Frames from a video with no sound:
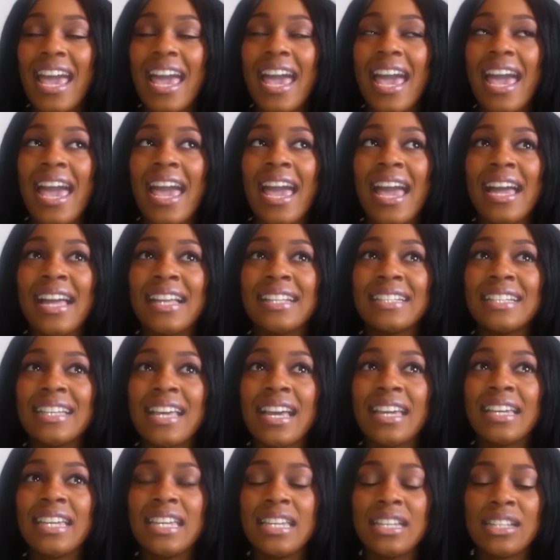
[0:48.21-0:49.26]
and
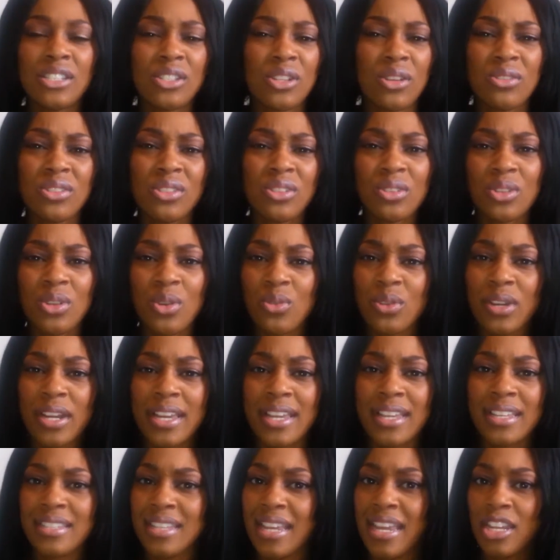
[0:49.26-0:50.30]
he is also known
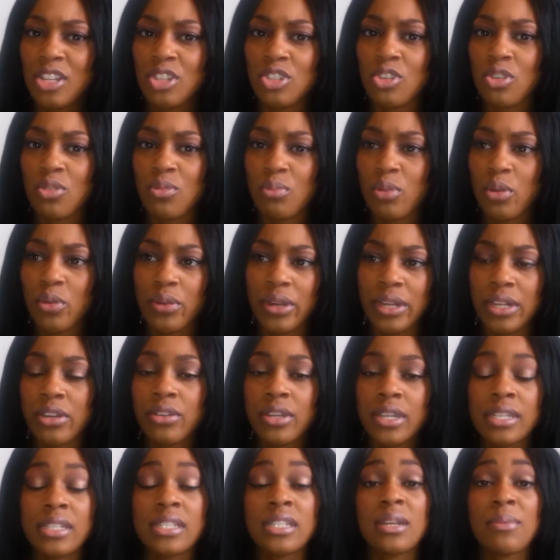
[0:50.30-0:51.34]
as Angel Marino.
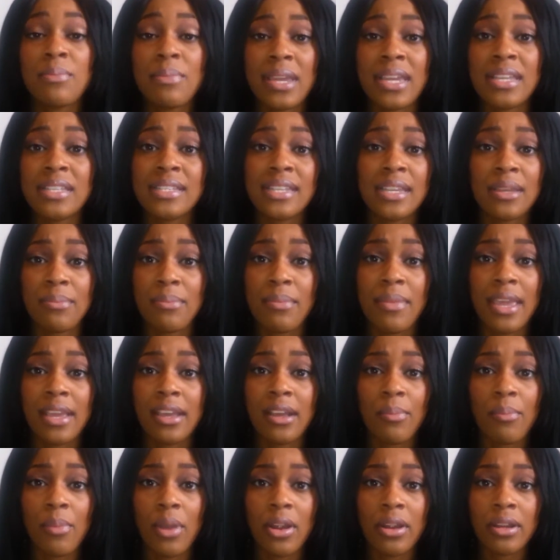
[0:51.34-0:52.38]
He's an amazing
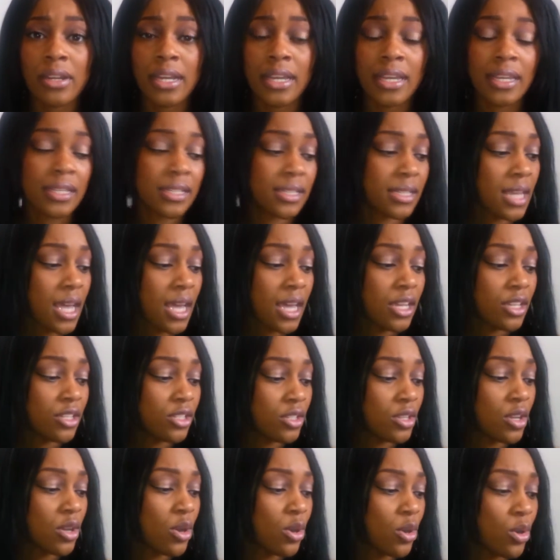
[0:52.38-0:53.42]
makeup artist.
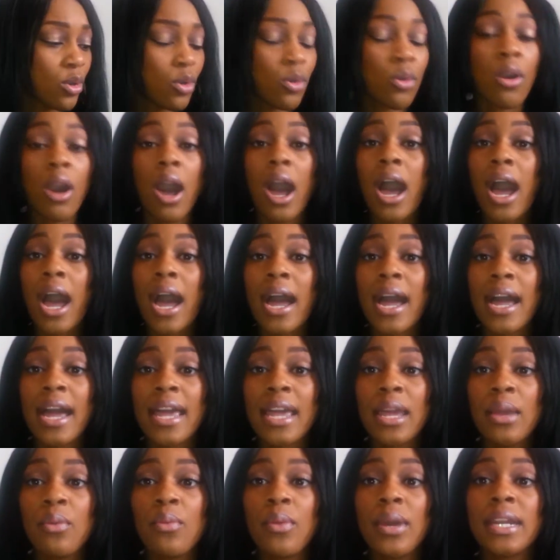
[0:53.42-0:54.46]
So
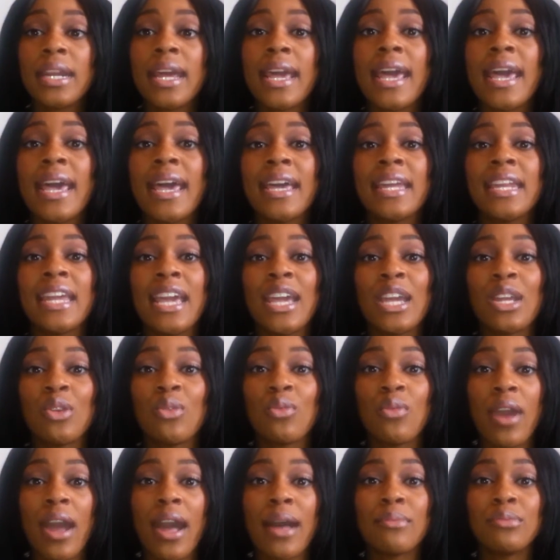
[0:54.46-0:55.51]
I went ahead and
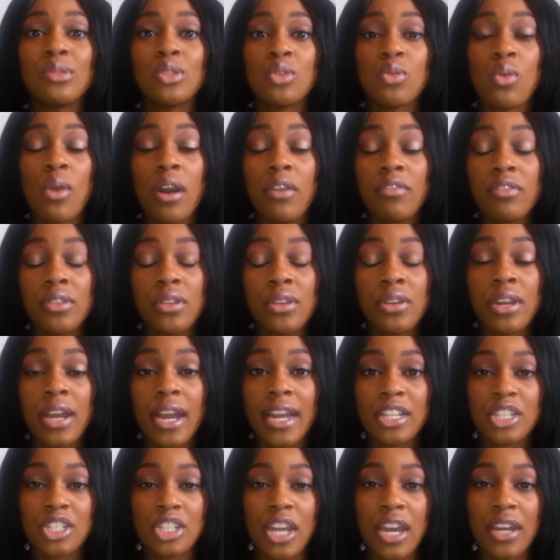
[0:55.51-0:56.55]
grabbed 12 of their
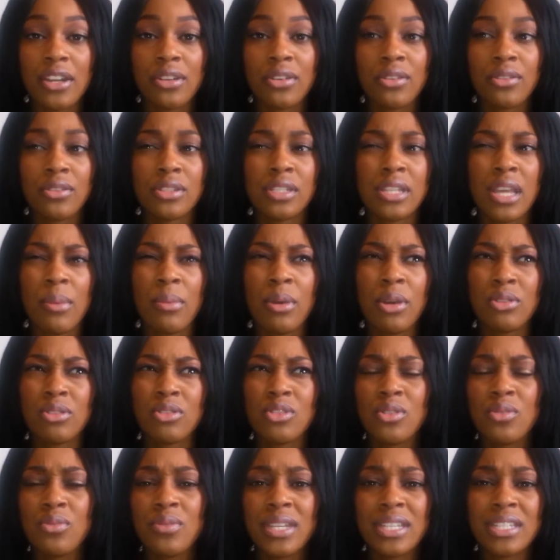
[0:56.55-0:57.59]
eyeshadows about
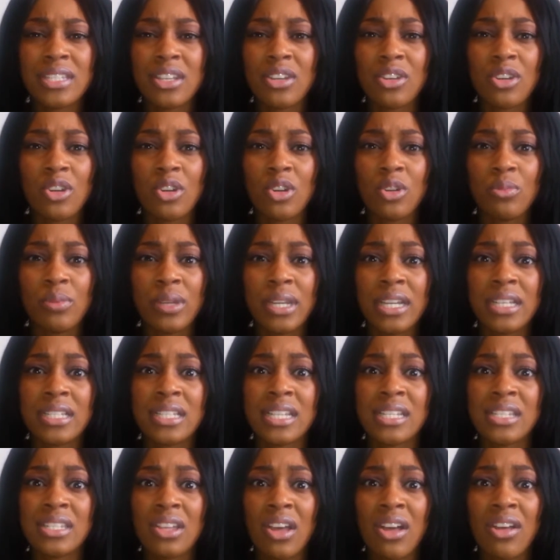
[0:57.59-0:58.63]
2 weeks ago because
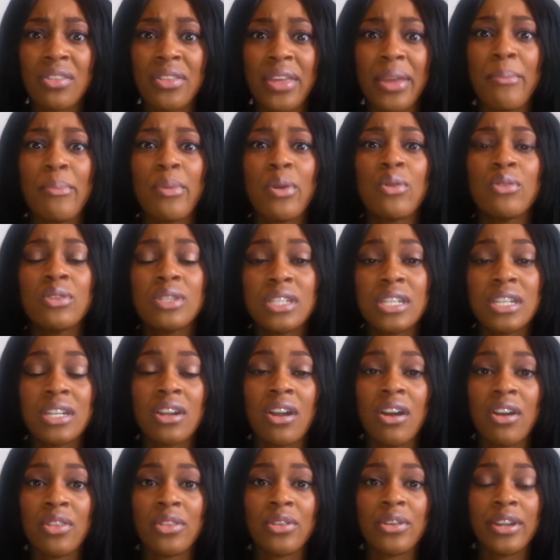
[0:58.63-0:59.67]
I saw they posted
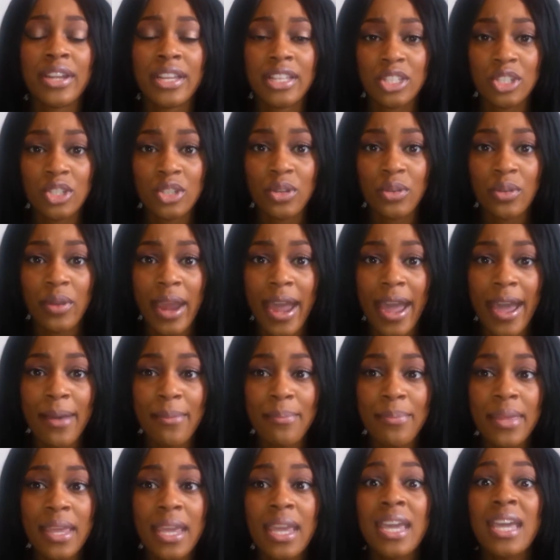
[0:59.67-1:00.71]
on their
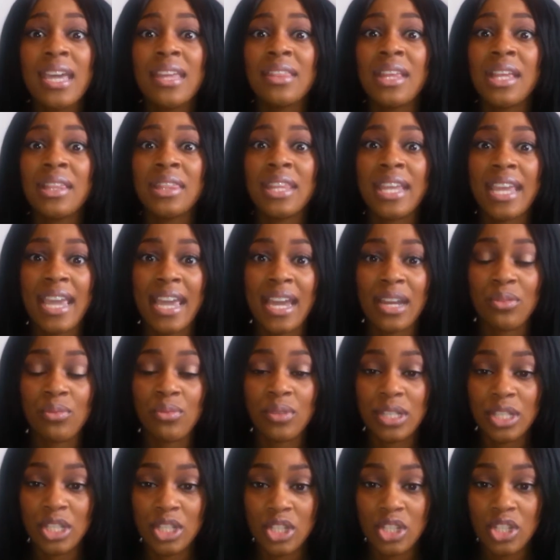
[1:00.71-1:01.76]
Instagram that they had
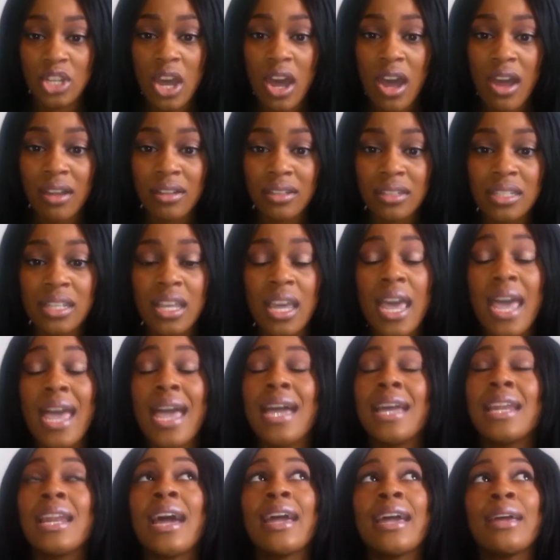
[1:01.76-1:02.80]
restocked
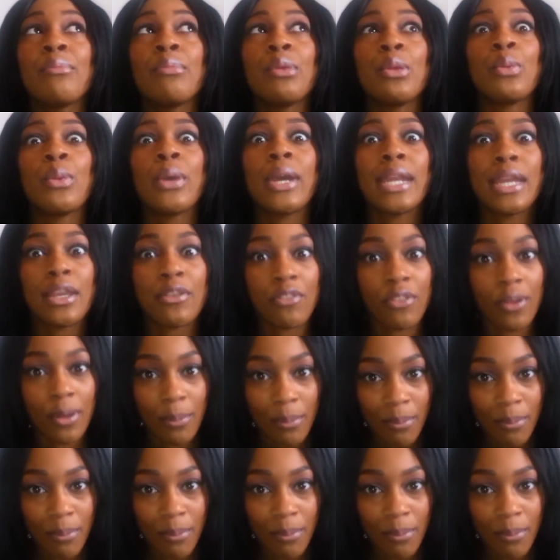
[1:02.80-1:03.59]
and I had been waiting for